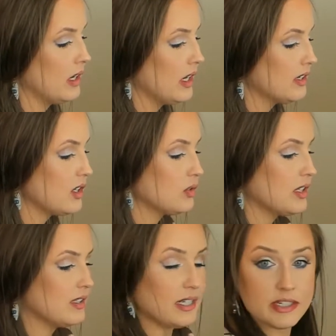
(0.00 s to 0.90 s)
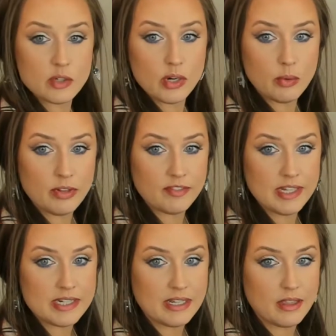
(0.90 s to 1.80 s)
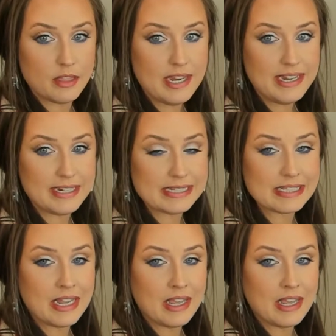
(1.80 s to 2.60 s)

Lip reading: So since these are equivalent to these,